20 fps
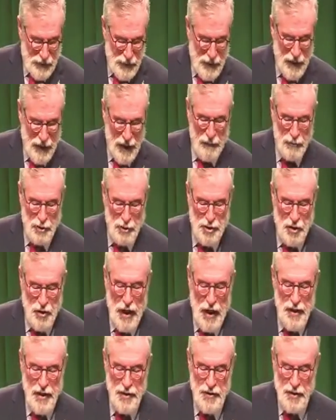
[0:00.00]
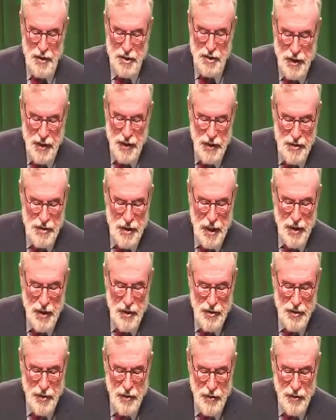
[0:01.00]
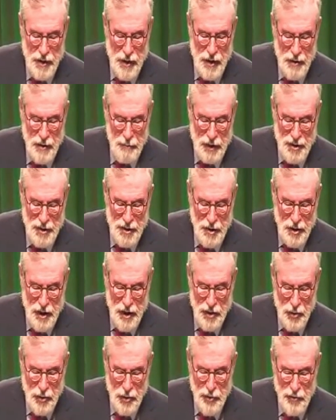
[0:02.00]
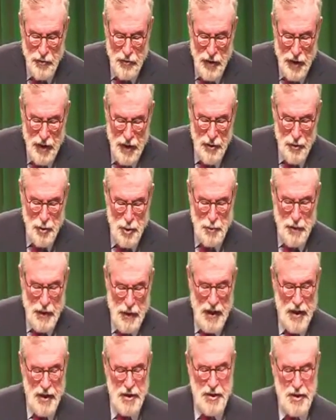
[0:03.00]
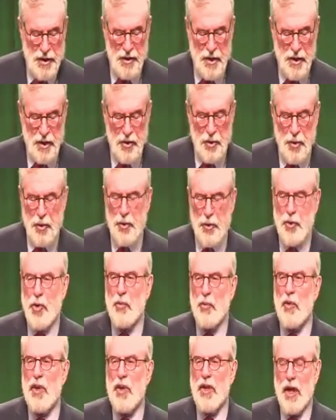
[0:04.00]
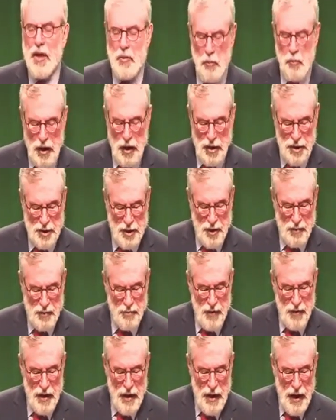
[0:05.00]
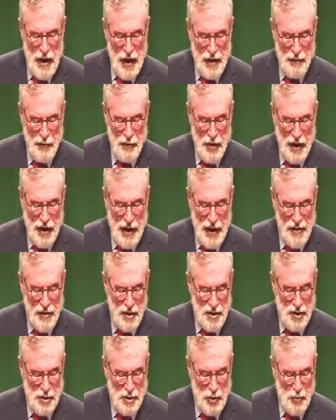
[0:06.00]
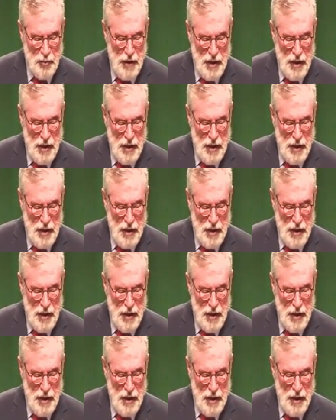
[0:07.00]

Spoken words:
And I was delighted to see Senator Mitchell, our good friend, whose patience and good humor and wisdom helped to guide us through